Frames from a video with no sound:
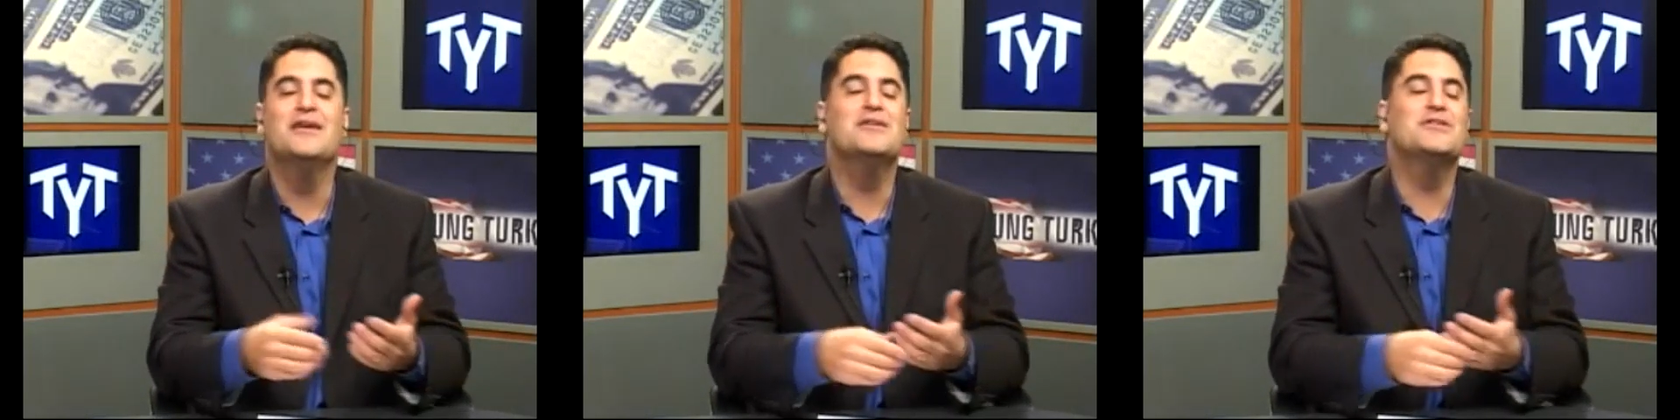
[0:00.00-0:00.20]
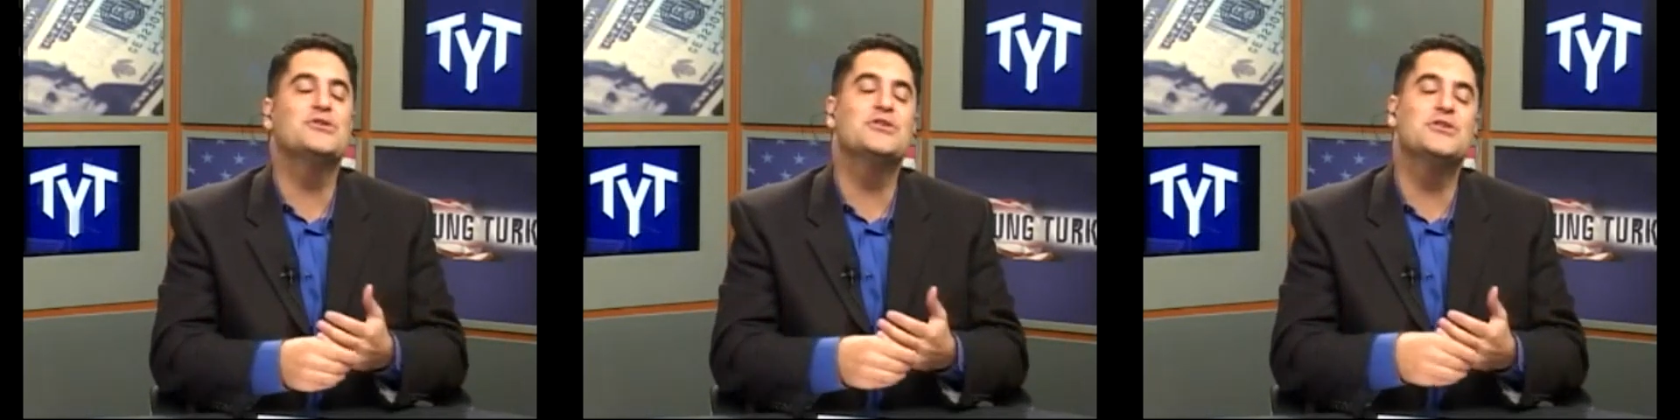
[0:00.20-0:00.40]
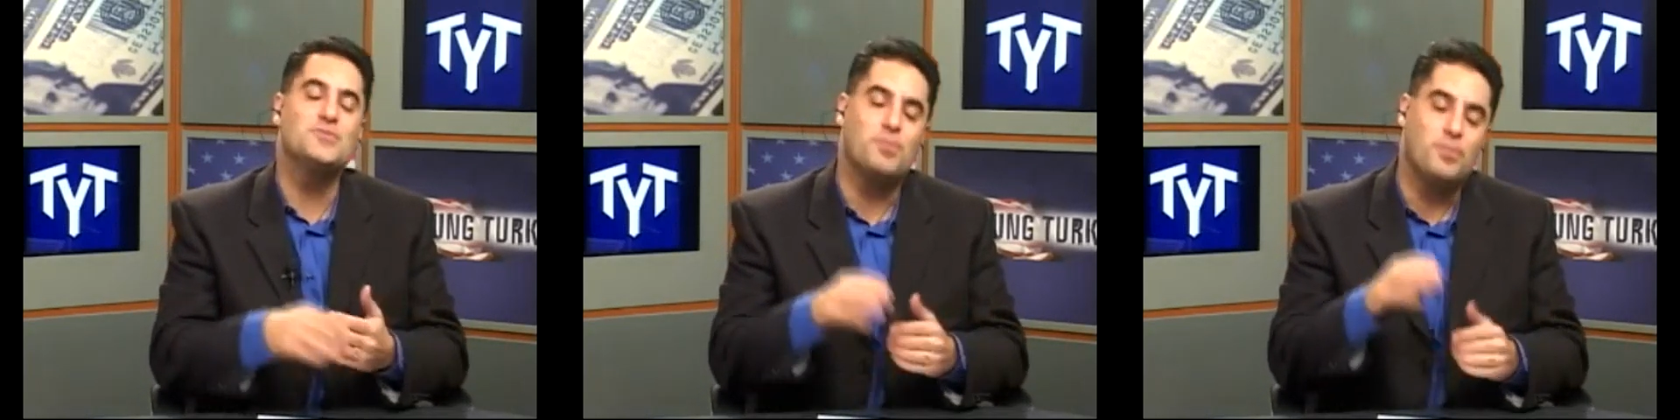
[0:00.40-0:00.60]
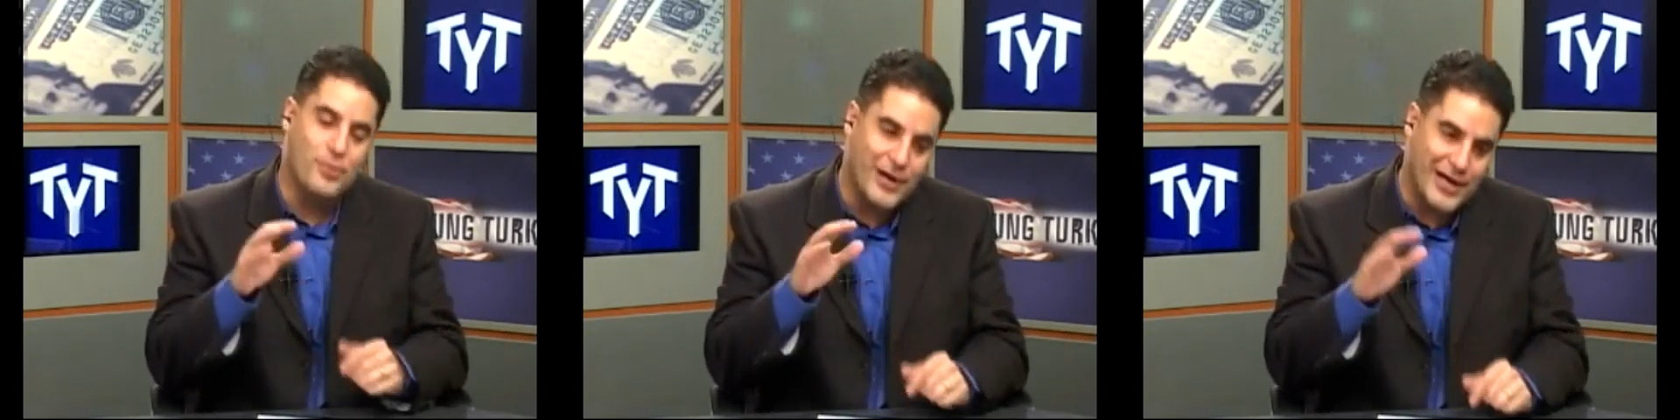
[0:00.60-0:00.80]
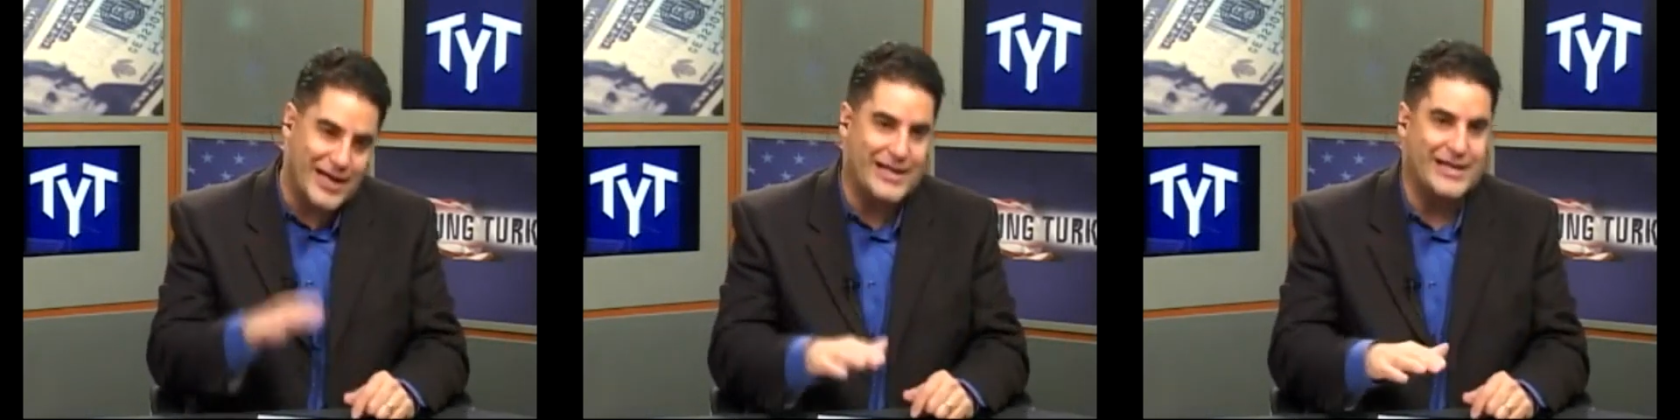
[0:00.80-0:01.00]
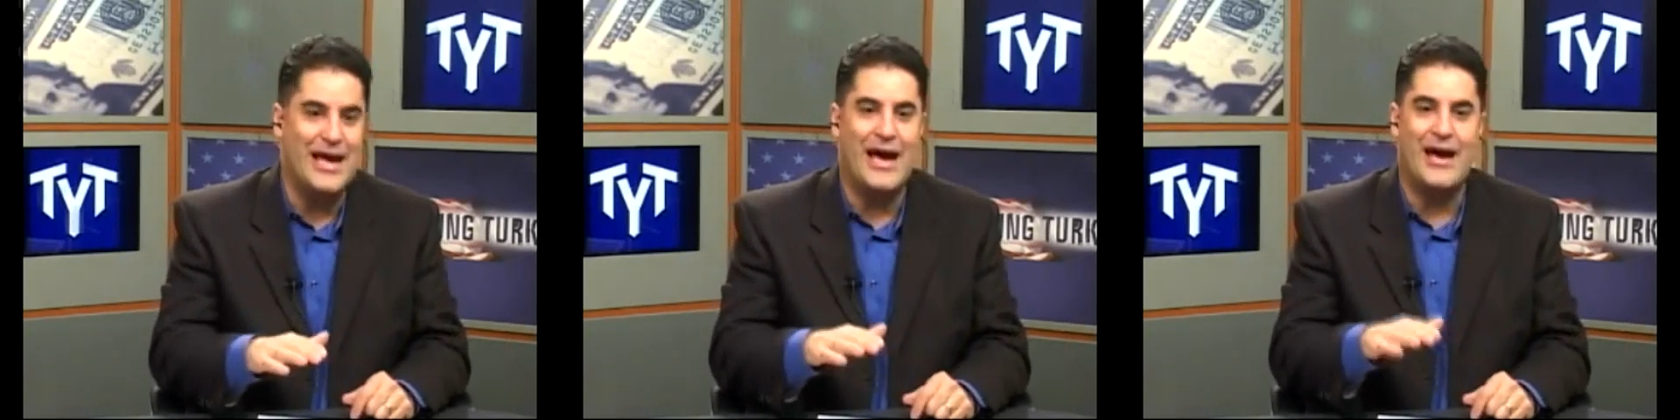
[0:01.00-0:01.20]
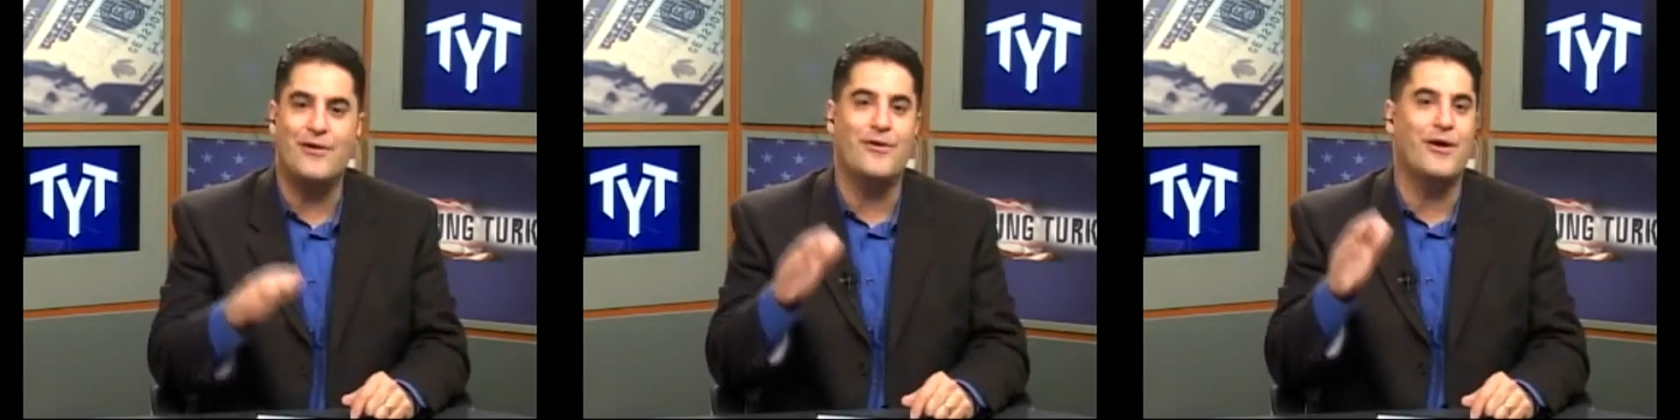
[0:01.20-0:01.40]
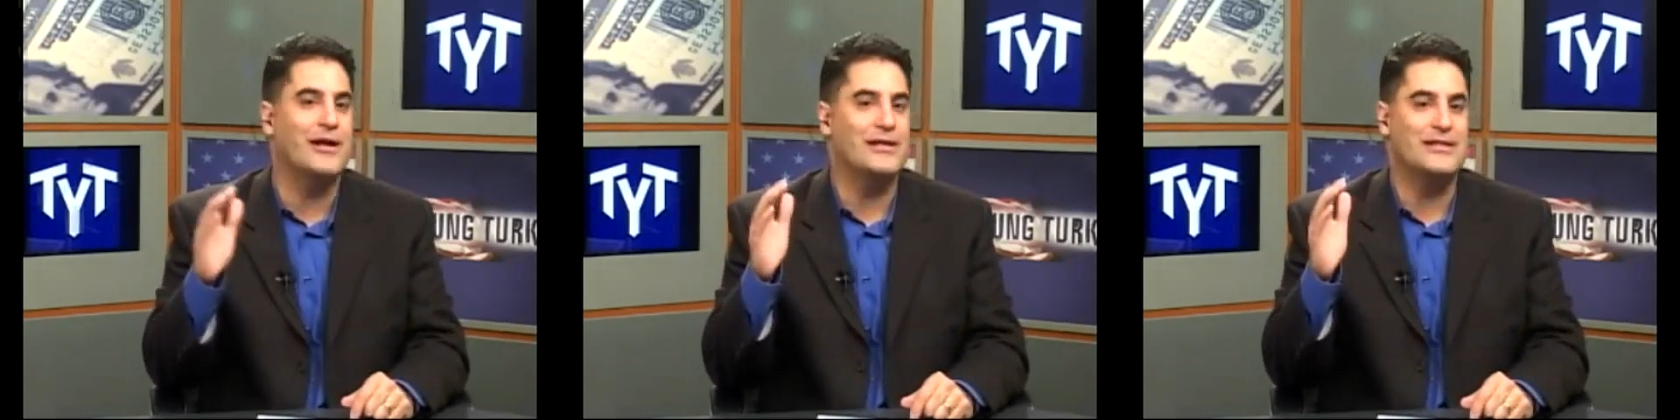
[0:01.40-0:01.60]
So just bring it down.
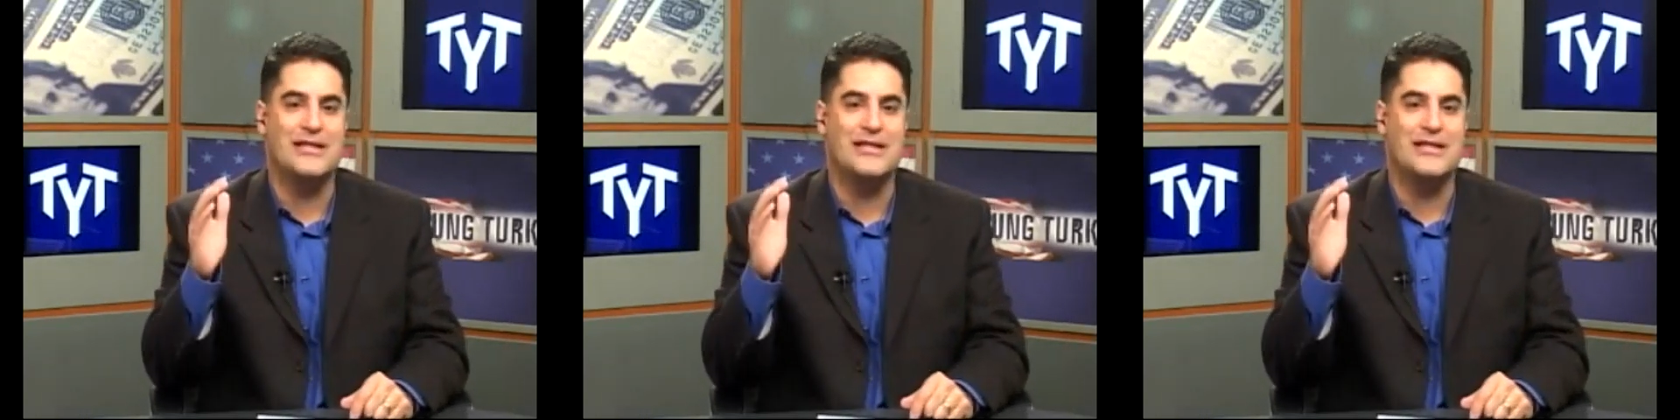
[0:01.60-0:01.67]
You're at a